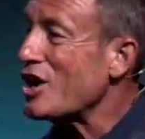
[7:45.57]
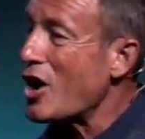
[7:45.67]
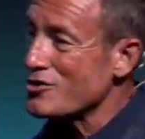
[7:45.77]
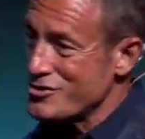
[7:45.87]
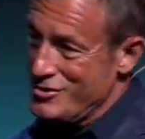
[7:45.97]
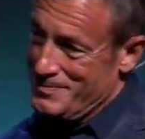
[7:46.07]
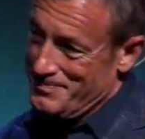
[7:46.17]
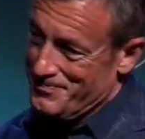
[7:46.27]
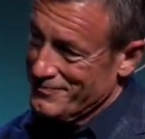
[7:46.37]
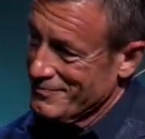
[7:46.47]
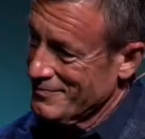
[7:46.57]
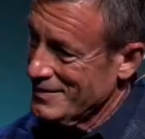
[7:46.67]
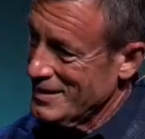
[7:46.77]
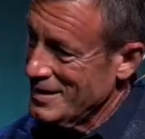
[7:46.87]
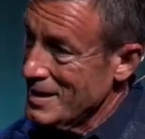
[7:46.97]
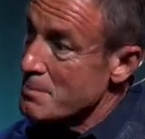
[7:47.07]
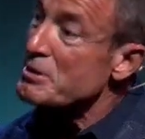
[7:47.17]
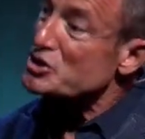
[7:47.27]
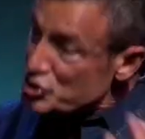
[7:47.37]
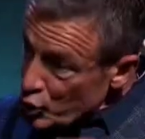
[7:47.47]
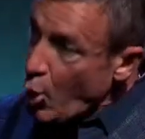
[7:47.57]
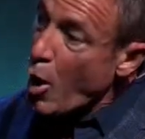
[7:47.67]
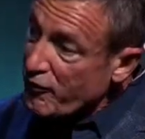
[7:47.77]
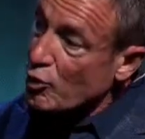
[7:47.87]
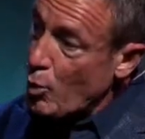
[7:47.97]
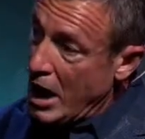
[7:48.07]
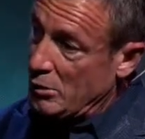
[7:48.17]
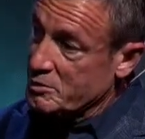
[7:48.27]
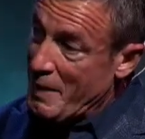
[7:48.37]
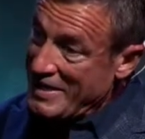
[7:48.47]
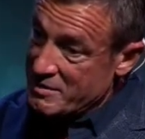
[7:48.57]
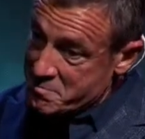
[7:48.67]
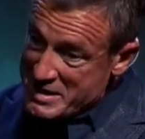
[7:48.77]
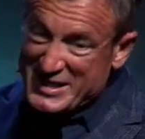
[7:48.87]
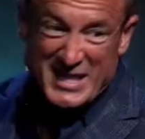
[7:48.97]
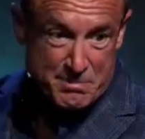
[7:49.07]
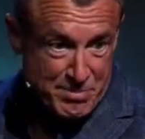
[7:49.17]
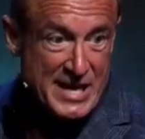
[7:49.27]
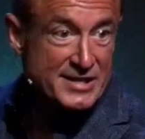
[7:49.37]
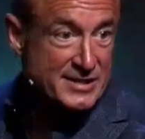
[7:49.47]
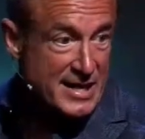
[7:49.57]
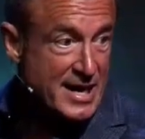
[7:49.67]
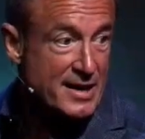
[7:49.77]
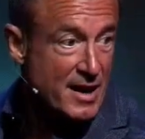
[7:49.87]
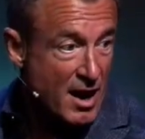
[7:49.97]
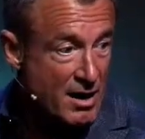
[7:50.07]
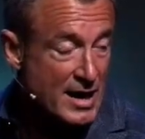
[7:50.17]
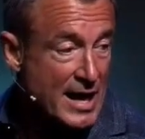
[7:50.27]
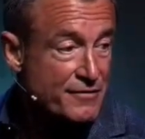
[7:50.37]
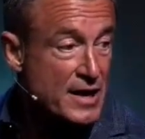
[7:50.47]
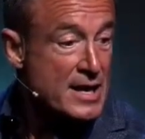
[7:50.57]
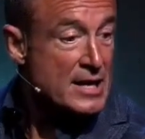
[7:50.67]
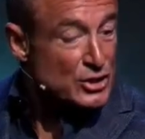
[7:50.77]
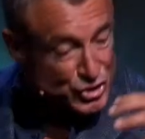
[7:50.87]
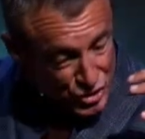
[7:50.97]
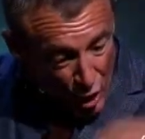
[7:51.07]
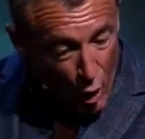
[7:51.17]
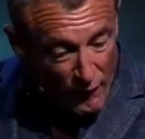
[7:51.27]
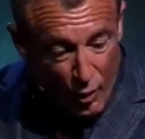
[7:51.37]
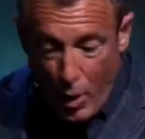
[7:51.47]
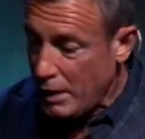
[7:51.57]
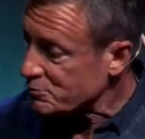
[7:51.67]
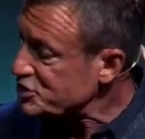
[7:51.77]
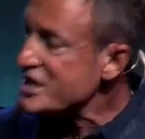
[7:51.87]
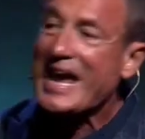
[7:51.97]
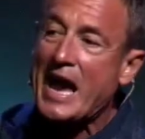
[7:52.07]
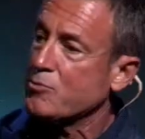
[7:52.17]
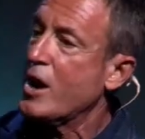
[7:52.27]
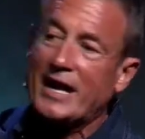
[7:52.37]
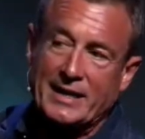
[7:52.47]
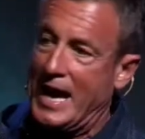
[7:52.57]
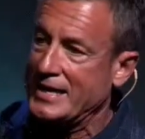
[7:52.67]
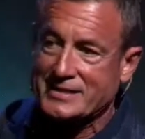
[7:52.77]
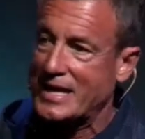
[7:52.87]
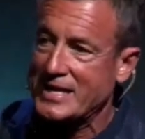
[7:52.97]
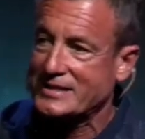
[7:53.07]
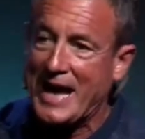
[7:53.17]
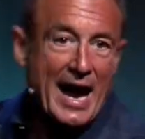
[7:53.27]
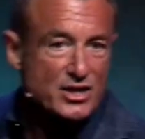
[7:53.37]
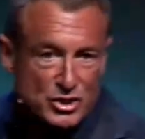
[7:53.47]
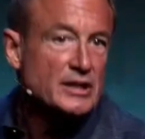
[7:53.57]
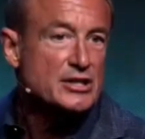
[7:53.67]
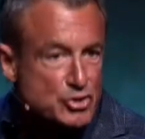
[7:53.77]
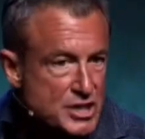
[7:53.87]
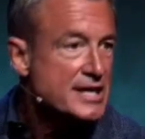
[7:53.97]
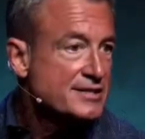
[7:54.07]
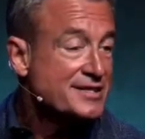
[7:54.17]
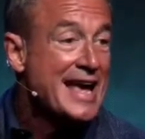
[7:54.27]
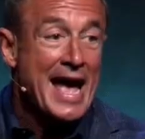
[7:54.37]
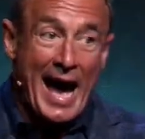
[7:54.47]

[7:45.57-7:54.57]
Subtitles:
the gardener. But so overwhelmed by the missing piece in our life, so overwhelmed she can't recognize that it's actually Jesus.